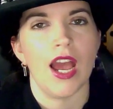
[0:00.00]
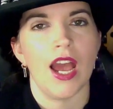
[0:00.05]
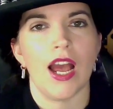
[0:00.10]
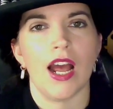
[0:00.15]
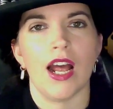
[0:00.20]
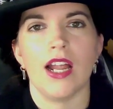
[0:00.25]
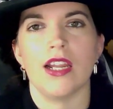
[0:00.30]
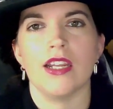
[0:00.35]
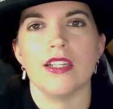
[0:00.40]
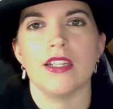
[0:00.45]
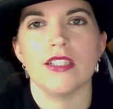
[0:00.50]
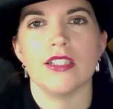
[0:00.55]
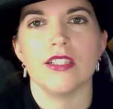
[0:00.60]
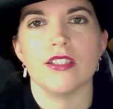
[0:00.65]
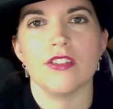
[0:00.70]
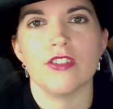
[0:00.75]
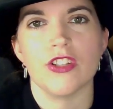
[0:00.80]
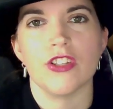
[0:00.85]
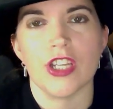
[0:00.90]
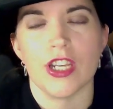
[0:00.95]
and
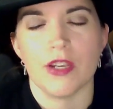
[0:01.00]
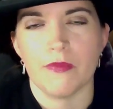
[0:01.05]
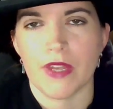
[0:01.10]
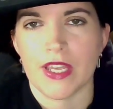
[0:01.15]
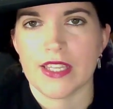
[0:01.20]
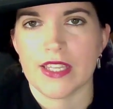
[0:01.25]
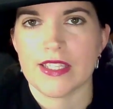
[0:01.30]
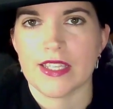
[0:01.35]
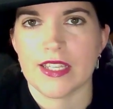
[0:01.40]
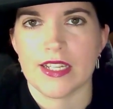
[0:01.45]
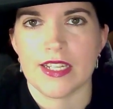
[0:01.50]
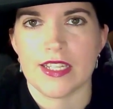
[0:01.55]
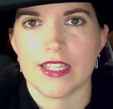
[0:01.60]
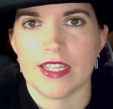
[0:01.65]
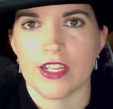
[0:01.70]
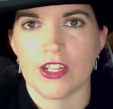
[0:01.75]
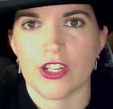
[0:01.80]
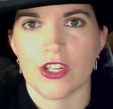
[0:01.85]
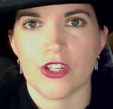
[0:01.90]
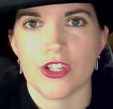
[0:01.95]
she makes the
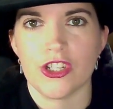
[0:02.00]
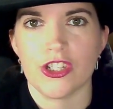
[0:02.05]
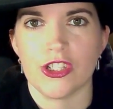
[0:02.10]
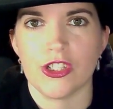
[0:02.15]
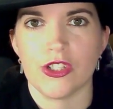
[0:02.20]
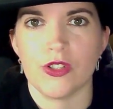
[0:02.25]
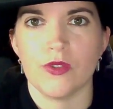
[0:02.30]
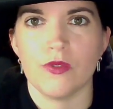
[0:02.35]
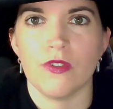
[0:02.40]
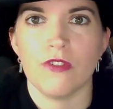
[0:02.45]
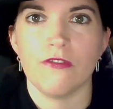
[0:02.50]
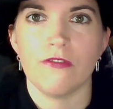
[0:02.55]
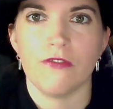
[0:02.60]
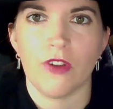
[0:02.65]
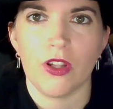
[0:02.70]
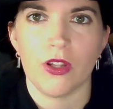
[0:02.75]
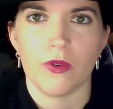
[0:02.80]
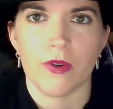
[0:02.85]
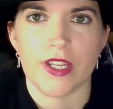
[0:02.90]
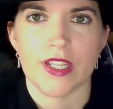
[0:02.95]
decision to
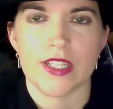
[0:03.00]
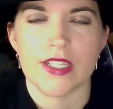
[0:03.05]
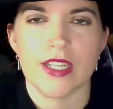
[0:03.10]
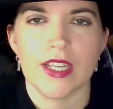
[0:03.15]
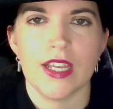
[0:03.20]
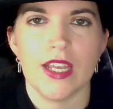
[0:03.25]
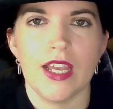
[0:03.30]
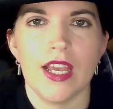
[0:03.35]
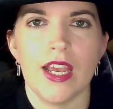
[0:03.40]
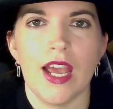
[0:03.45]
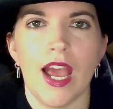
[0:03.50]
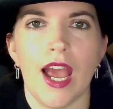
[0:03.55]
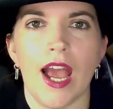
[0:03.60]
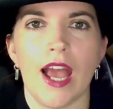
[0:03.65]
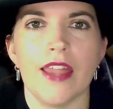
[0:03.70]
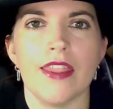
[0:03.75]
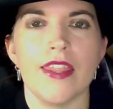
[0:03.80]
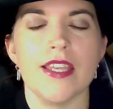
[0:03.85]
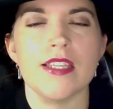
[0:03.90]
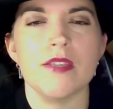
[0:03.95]
follow it.
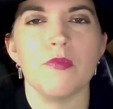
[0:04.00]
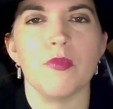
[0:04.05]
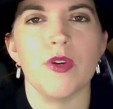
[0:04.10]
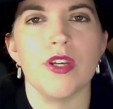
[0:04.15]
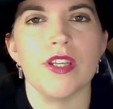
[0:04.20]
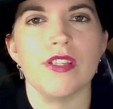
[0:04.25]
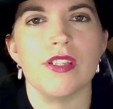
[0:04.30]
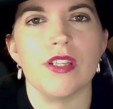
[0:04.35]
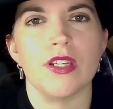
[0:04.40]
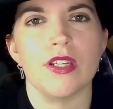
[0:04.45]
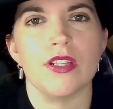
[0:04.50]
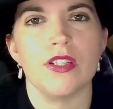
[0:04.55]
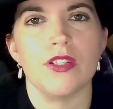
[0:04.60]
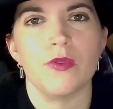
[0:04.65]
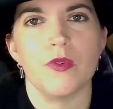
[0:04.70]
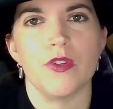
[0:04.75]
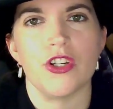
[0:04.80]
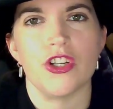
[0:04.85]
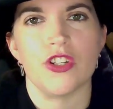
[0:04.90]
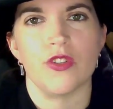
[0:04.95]
And this brings her
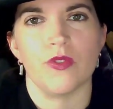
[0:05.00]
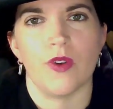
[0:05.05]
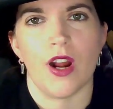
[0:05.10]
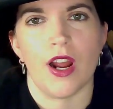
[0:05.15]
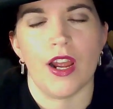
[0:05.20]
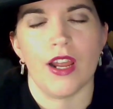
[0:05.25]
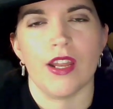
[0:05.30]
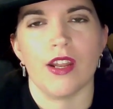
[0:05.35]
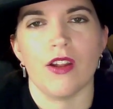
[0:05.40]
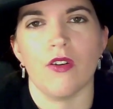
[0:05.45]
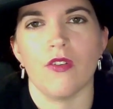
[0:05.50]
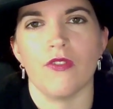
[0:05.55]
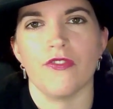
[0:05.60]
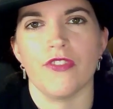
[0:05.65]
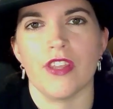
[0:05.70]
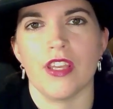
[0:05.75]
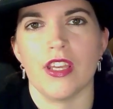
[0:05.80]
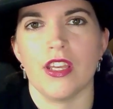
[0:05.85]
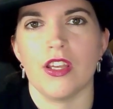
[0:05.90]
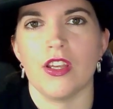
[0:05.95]
to a shrine of
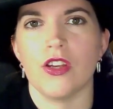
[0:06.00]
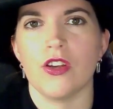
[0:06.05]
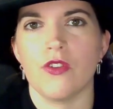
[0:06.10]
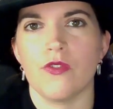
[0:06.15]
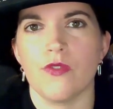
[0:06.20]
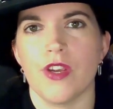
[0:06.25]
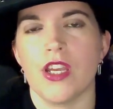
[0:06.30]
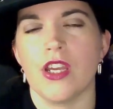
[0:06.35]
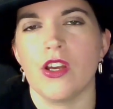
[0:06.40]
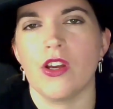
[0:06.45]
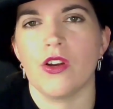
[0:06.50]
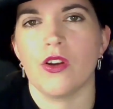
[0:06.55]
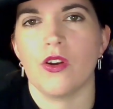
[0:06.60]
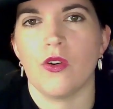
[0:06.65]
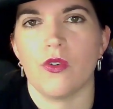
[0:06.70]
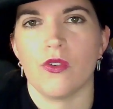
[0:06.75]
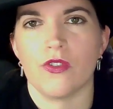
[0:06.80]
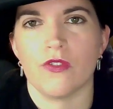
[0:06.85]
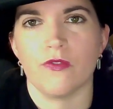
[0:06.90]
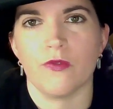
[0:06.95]
the Greek
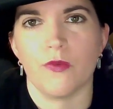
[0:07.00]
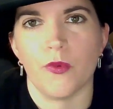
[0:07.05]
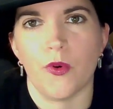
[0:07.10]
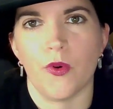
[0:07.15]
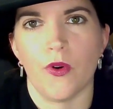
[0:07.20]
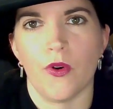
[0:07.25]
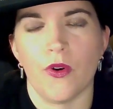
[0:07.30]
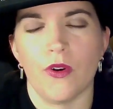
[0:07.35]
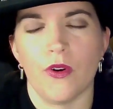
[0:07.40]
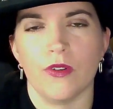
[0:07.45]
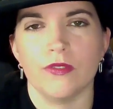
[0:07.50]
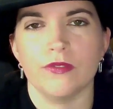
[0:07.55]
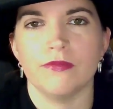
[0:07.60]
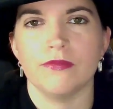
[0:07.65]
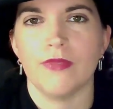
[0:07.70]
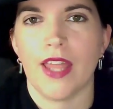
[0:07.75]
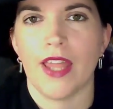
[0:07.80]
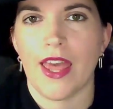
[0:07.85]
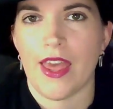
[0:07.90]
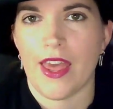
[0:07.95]
god of war,
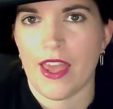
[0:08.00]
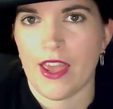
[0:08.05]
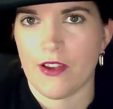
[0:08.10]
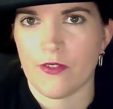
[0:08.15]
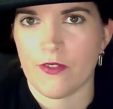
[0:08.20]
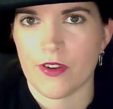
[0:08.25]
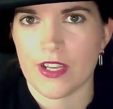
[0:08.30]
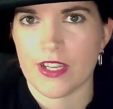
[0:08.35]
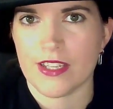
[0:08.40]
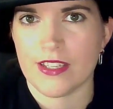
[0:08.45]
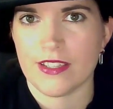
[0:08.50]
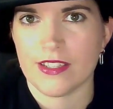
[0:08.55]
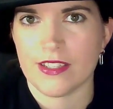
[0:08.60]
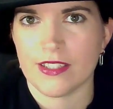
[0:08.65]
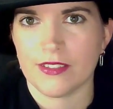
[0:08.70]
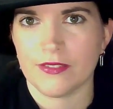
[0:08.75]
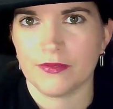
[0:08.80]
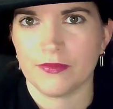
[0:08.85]
Ares.